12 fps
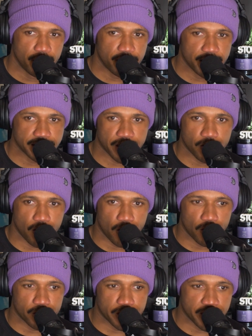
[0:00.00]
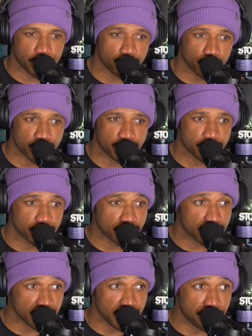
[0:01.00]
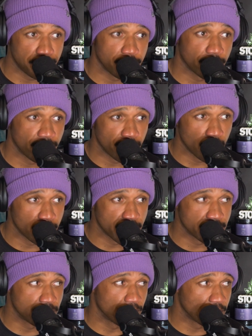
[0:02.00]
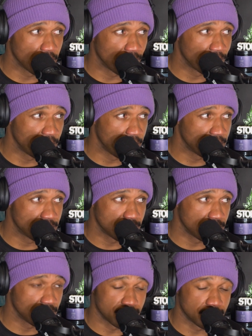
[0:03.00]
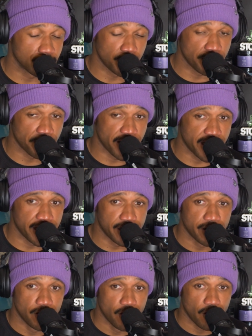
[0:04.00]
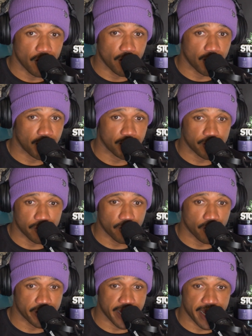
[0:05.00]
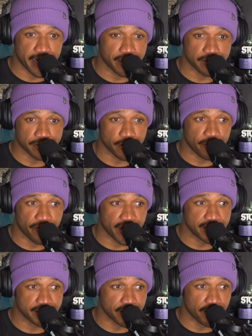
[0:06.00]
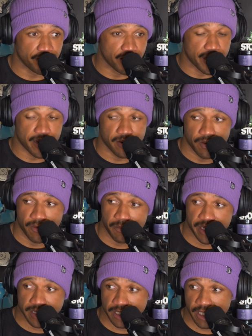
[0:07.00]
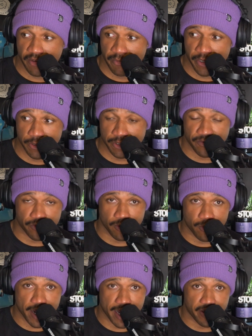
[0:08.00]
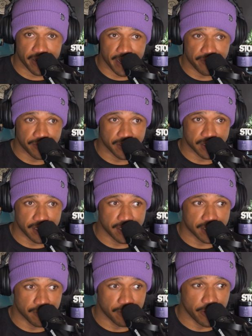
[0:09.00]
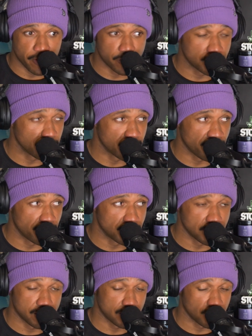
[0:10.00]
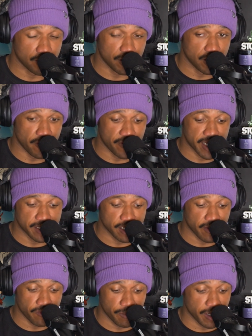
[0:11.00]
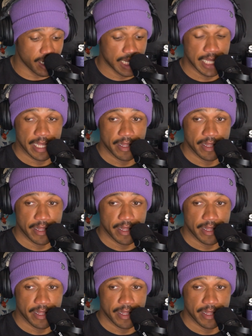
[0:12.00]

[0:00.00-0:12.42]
things that are all geared towards your sleep, your focus, your recovery. It's a sweet brand and all organic certified stuff that me and CW have been using for a while, and I've seen some noticeable differences. So love that stuff. But